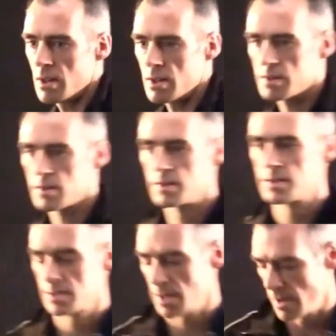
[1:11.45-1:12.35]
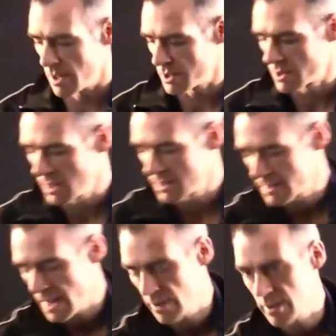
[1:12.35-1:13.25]
So let's just go ahead and draw this
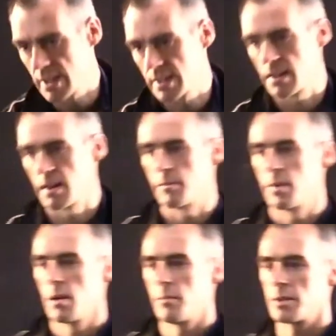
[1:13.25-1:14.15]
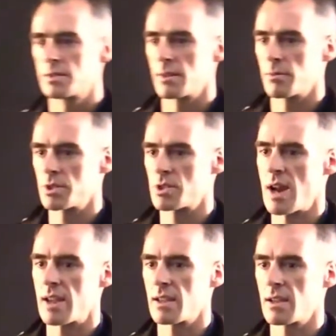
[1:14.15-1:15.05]
out and um, make sure that we're
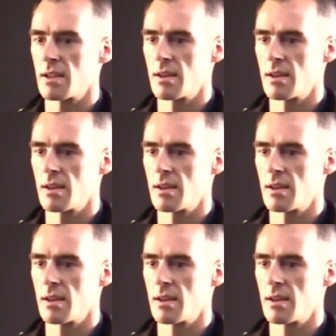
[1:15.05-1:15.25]
tracking